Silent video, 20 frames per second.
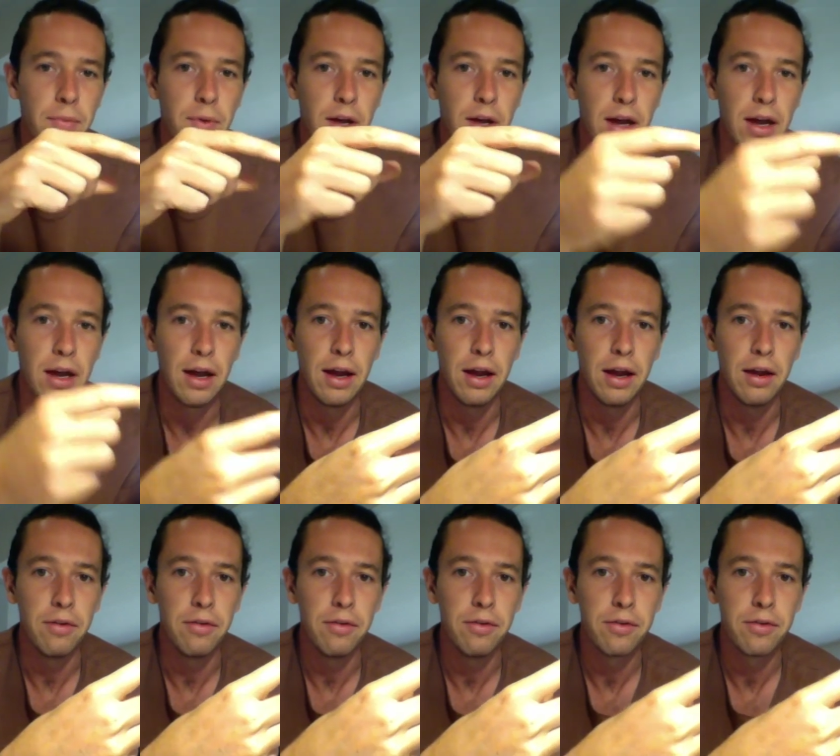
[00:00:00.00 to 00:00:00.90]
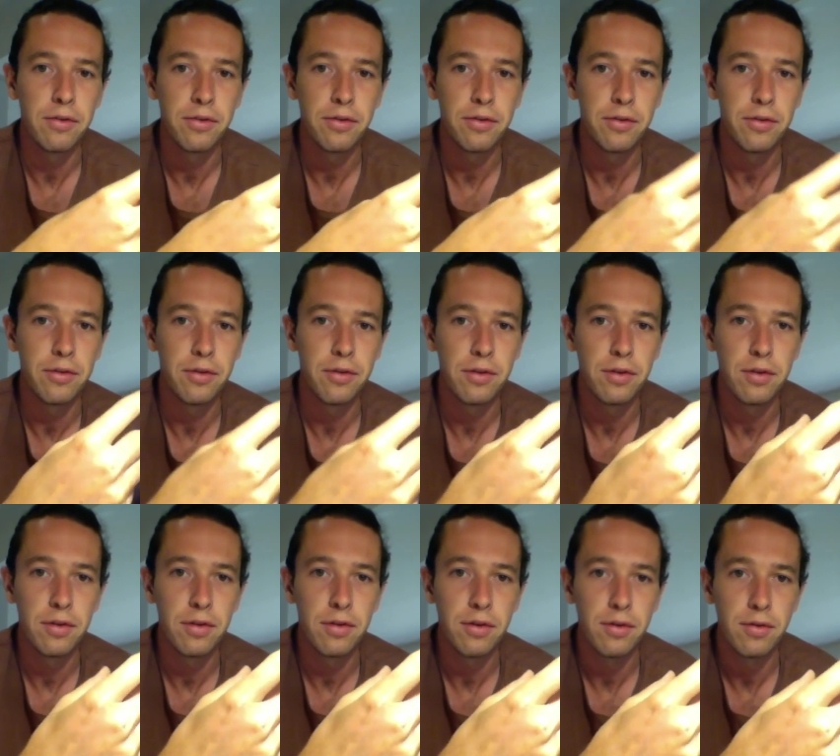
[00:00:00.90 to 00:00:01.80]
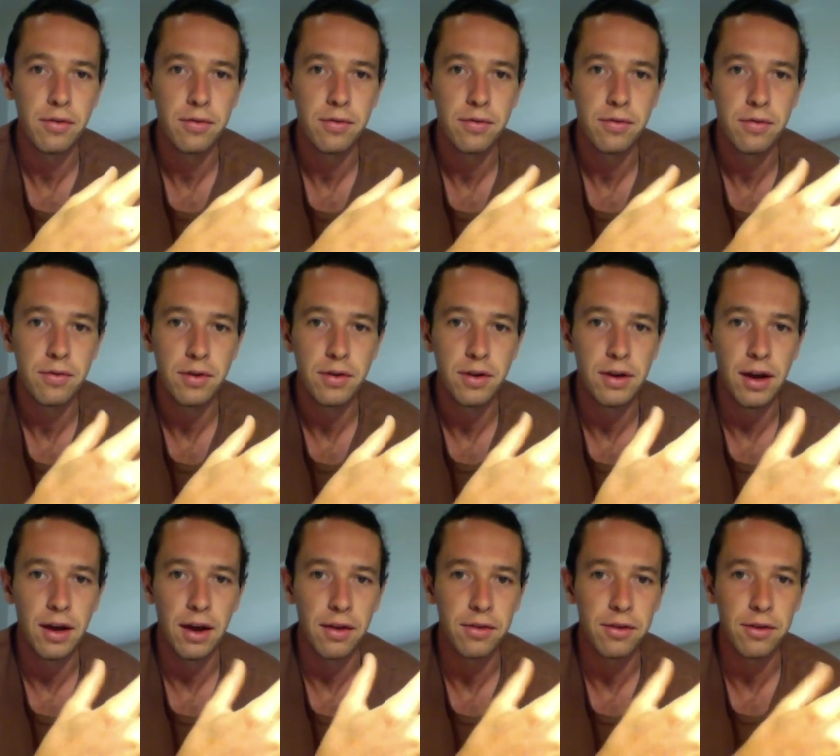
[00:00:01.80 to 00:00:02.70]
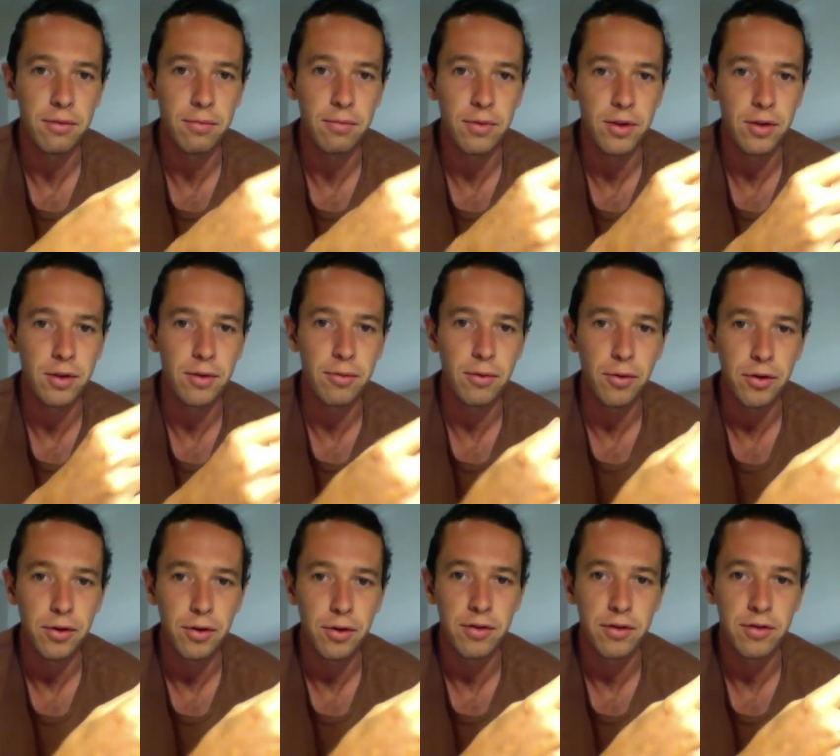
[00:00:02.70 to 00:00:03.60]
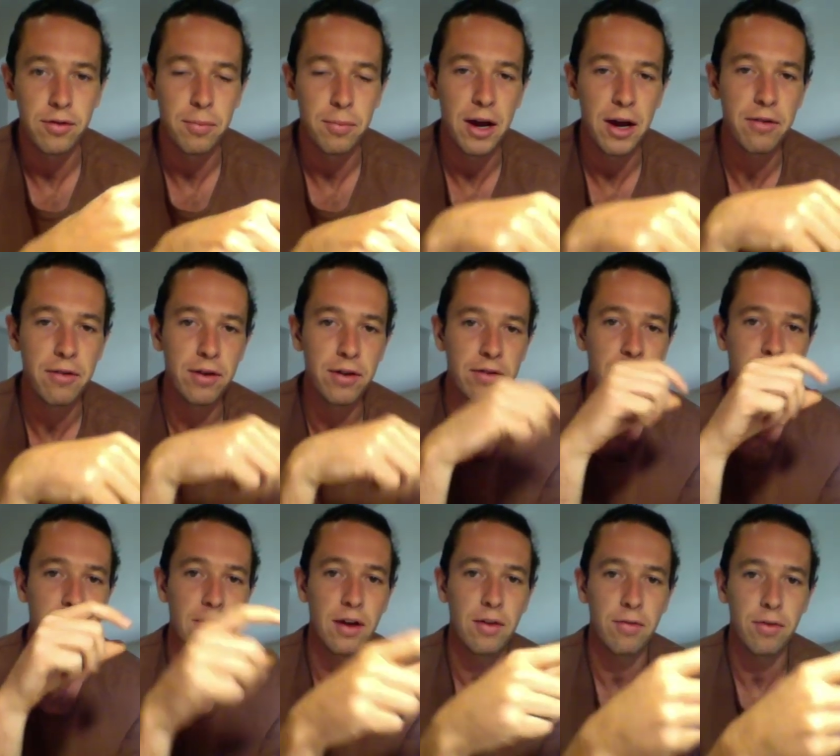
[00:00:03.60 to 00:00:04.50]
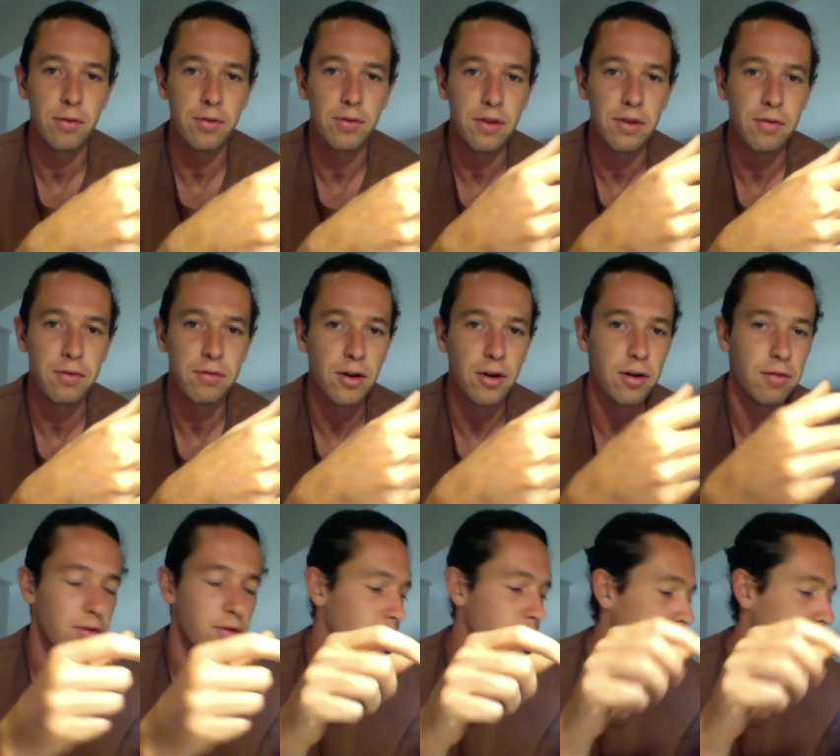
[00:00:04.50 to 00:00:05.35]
and yeah, all the crystal matrix and stuff that was left over in the